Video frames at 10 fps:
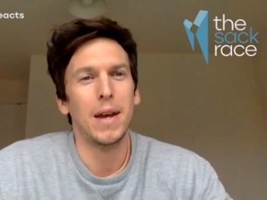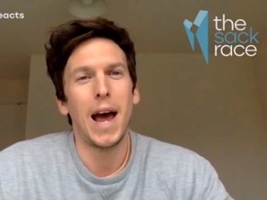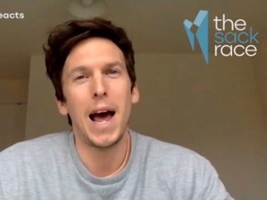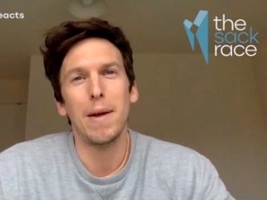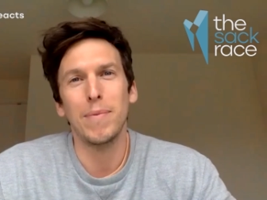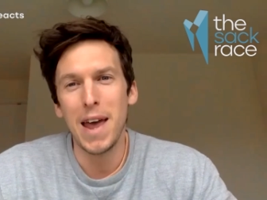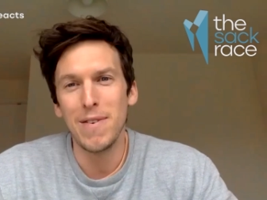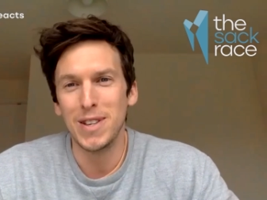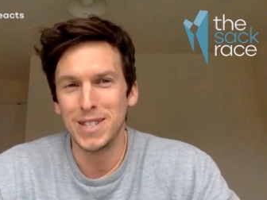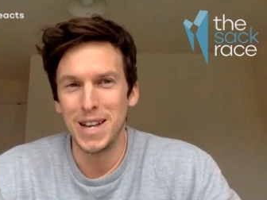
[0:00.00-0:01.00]
Callum
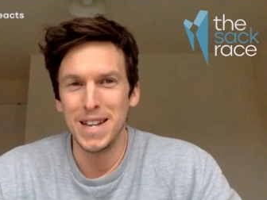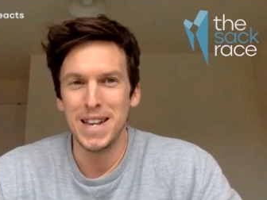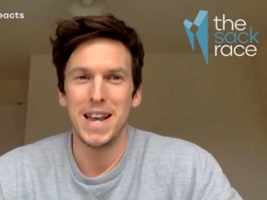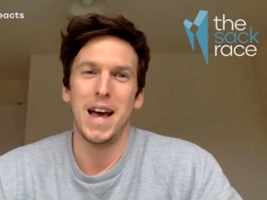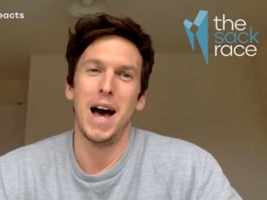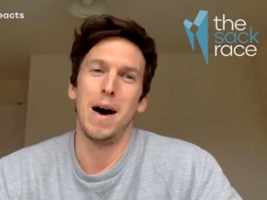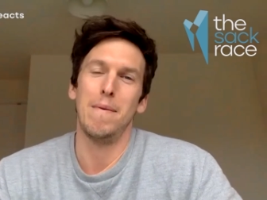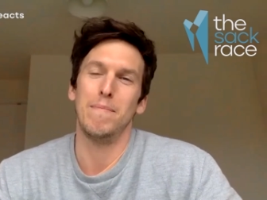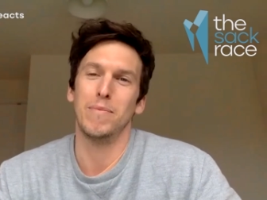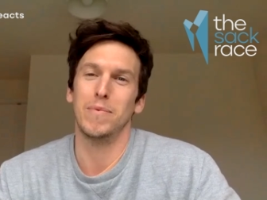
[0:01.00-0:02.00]
Davidson,
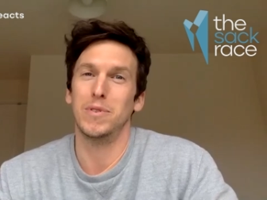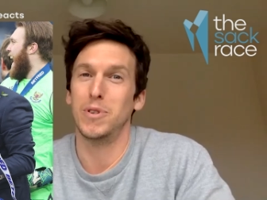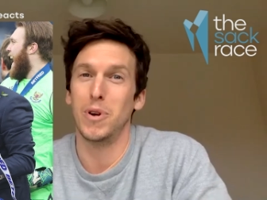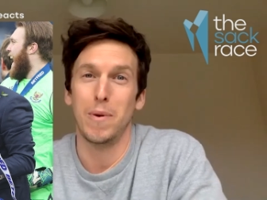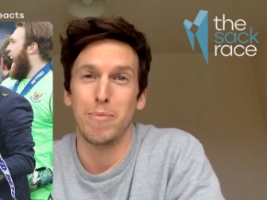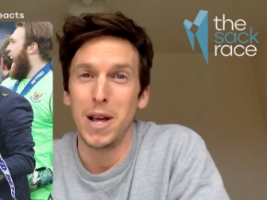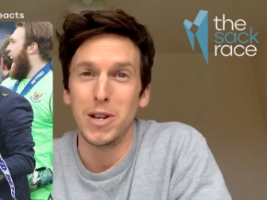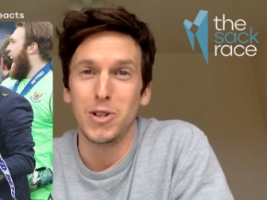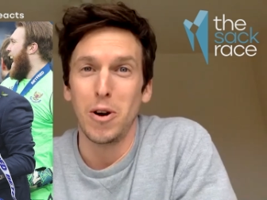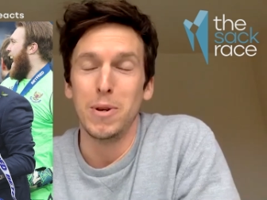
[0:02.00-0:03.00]
doing a
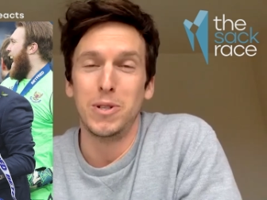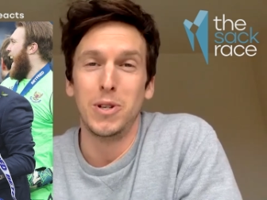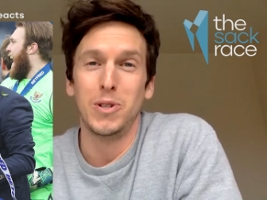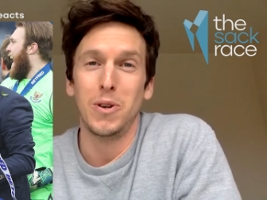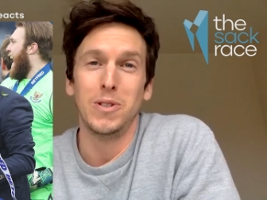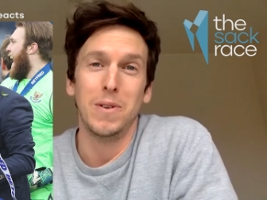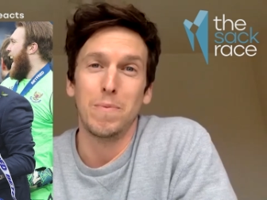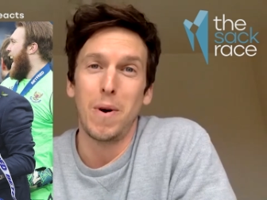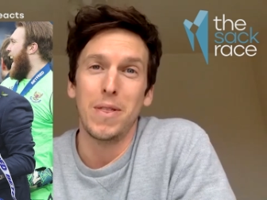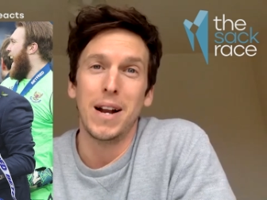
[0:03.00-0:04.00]
brilliant job at St Johnstone,
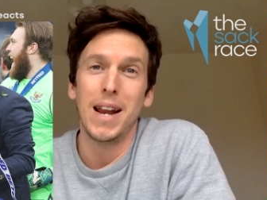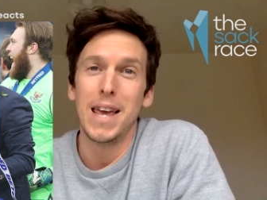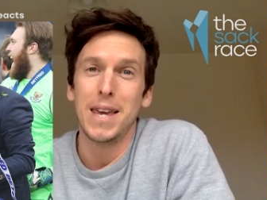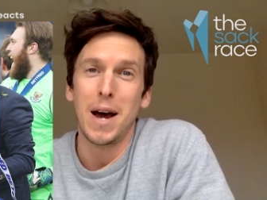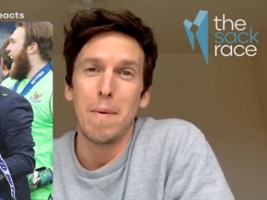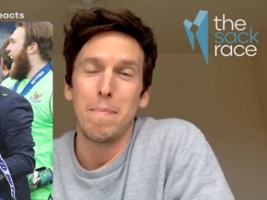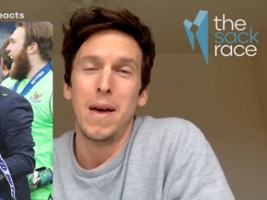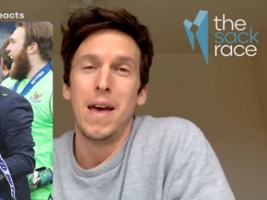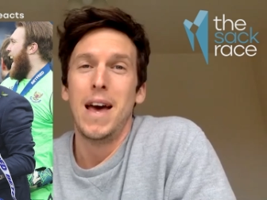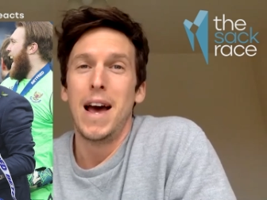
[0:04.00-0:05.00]
won the League Cup,
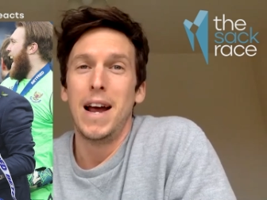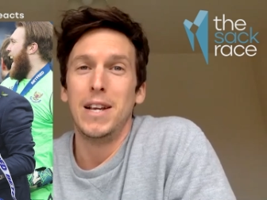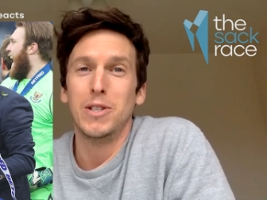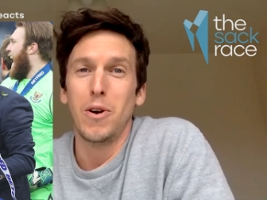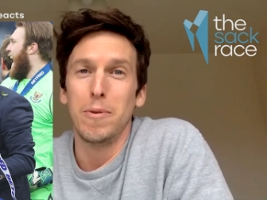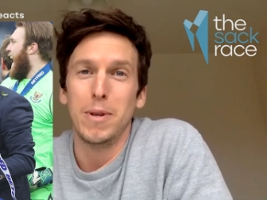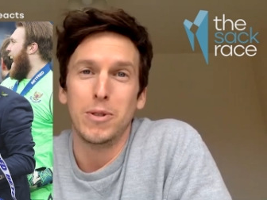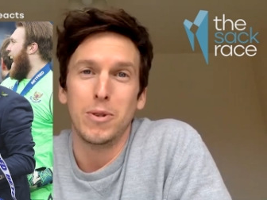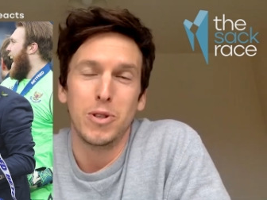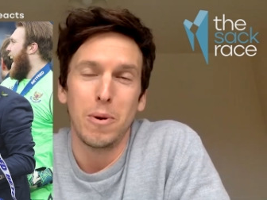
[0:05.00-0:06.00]
and he's got them
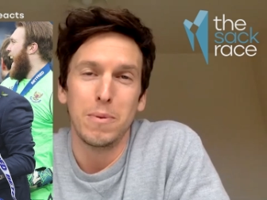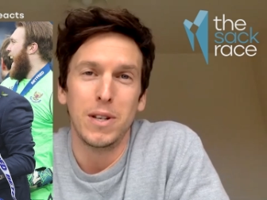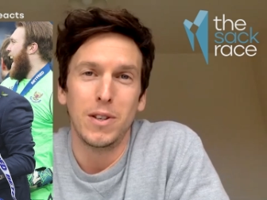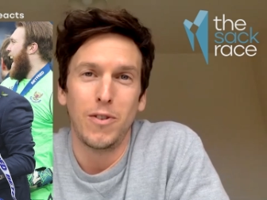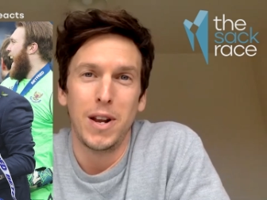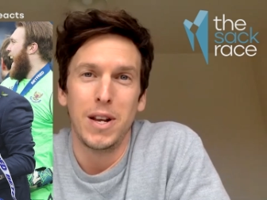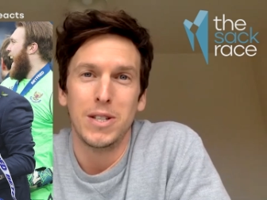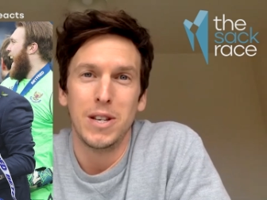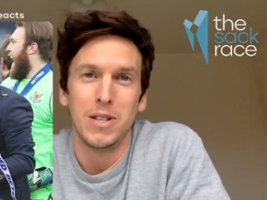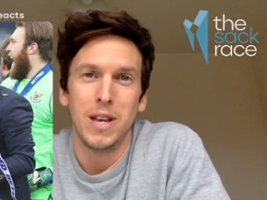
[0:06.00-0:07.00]
into a top 6 finish
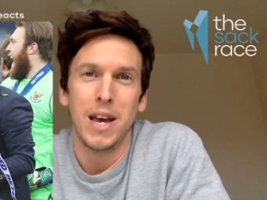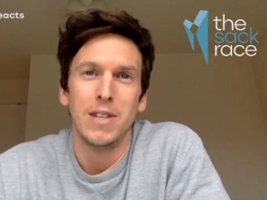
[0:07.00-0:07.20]
this year.